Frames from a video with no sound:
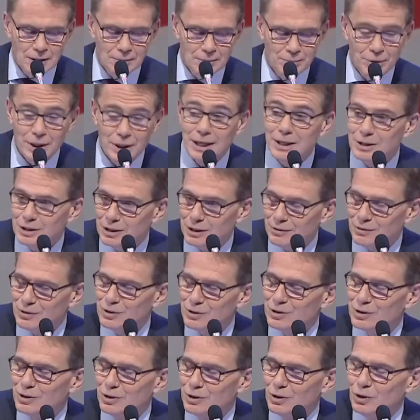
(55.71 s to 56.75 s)

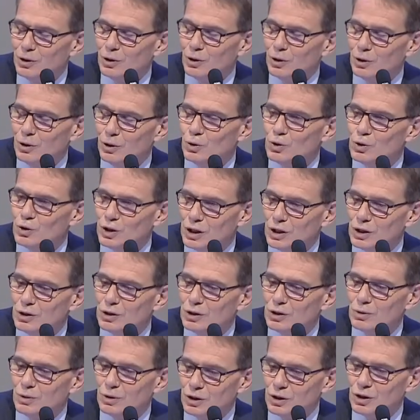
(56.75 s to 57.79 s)
plaintiffs who seek
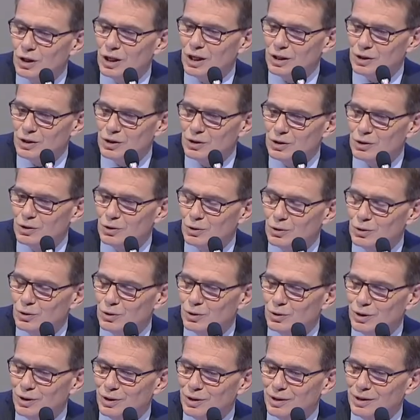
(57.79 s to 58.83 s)
to address through